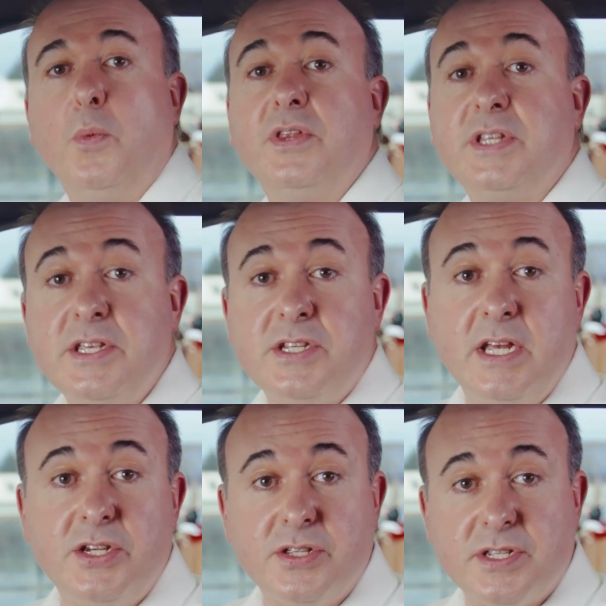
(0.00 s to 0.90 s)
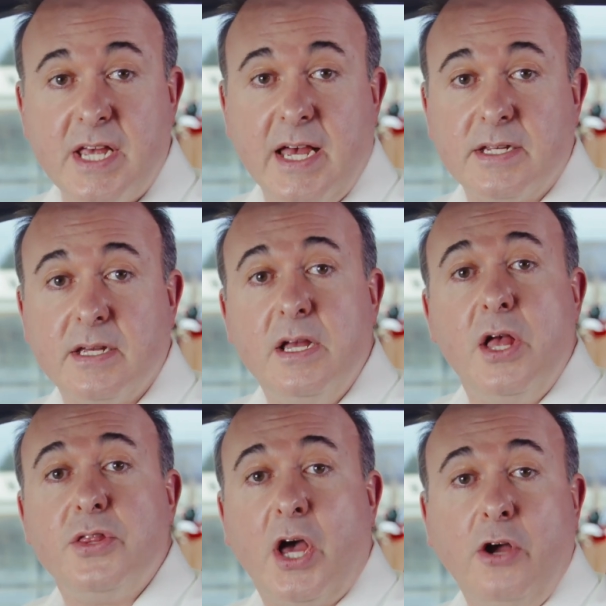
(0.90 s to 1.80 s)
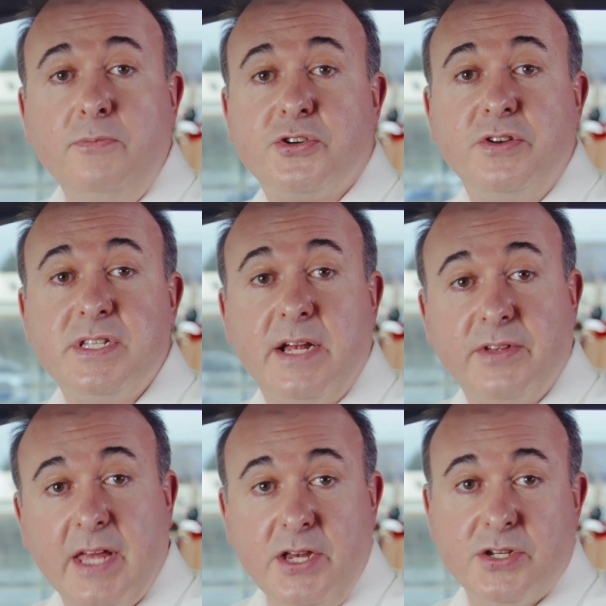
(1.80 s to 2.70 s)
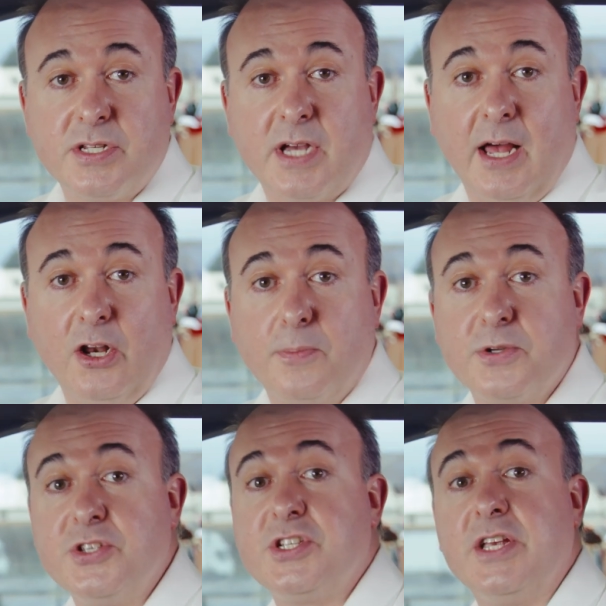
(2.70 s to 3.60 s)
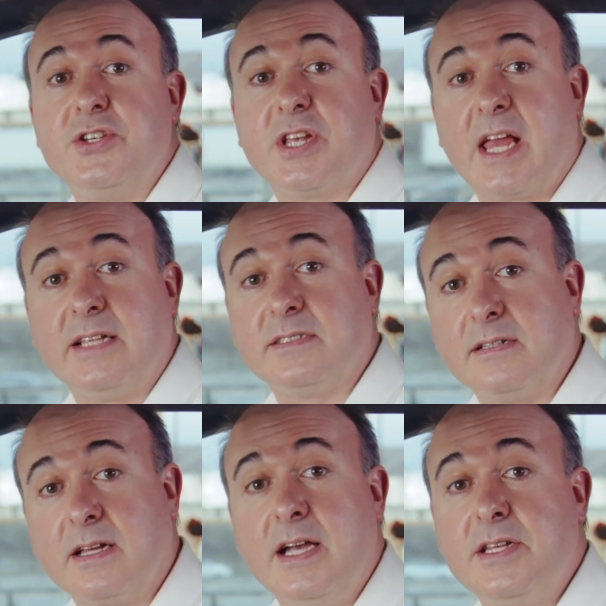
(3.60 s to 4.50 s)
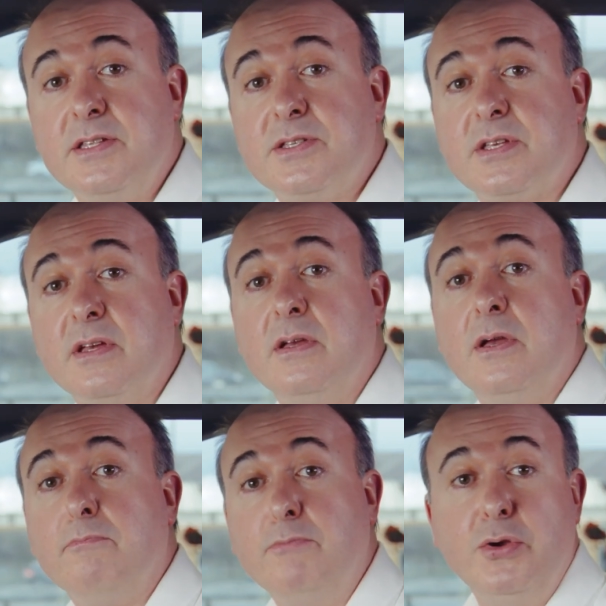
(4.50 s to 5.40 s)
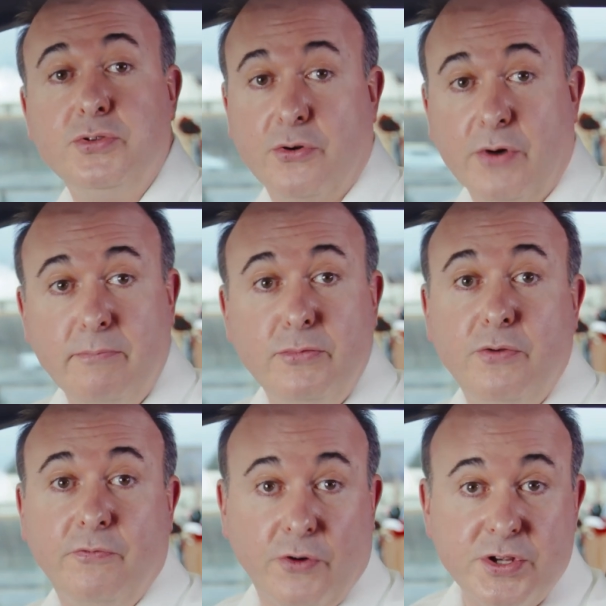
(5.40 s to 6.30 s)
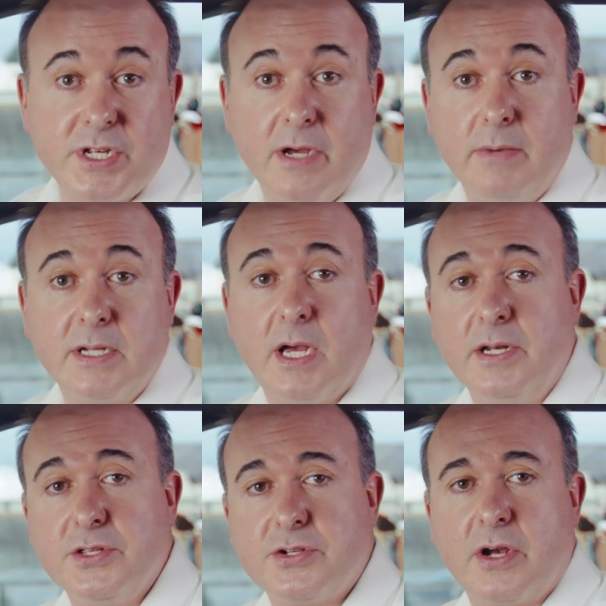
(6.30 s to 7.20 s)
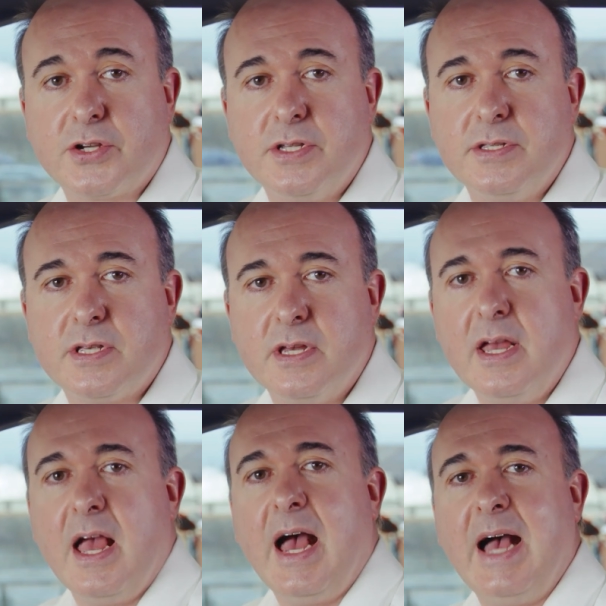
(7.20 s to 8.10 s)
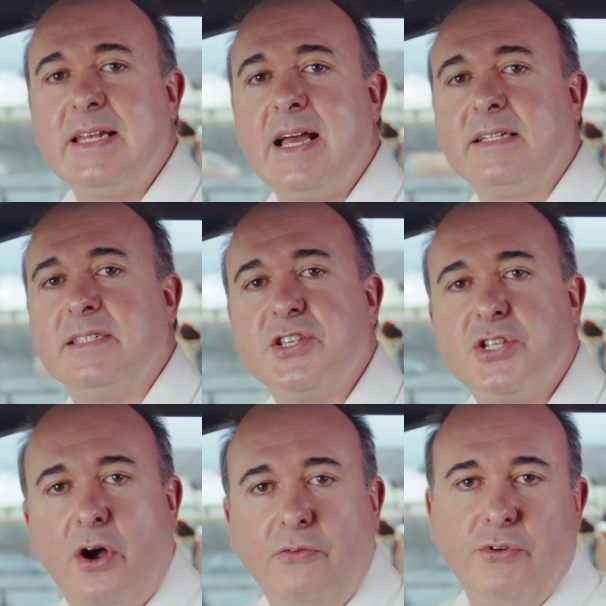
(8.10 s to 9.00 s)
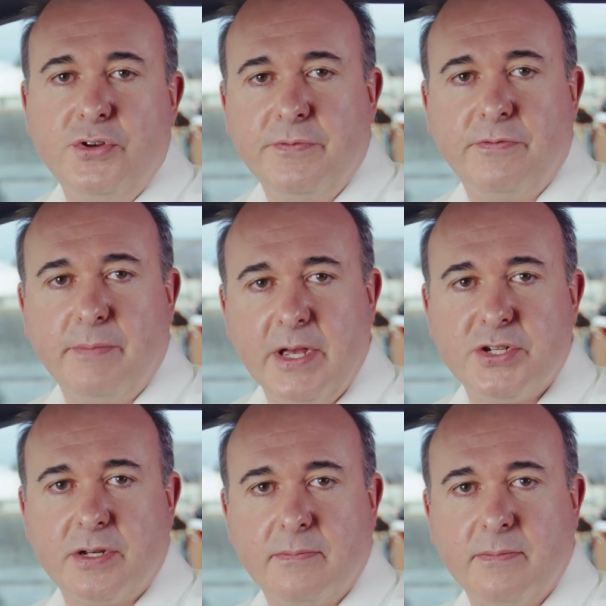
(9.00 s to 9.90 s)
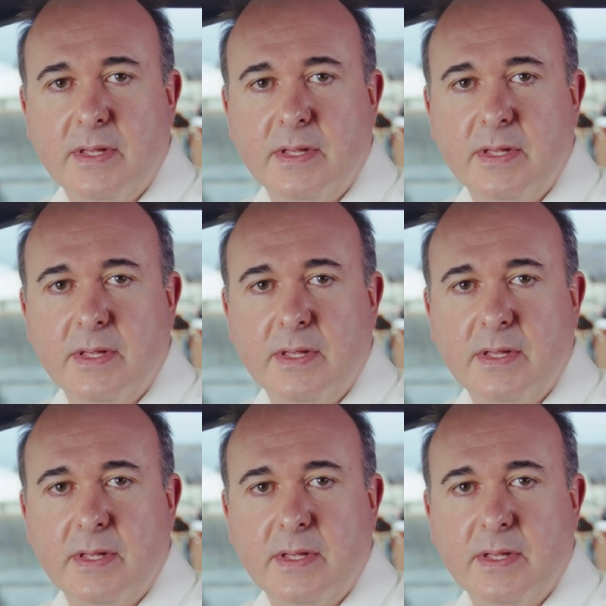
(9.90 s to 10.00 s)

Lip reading: With the destination set, the home screen's navigation tile options change to cancel guidance, mute or unmute voice turn-by-turn instructions, and access to en route information.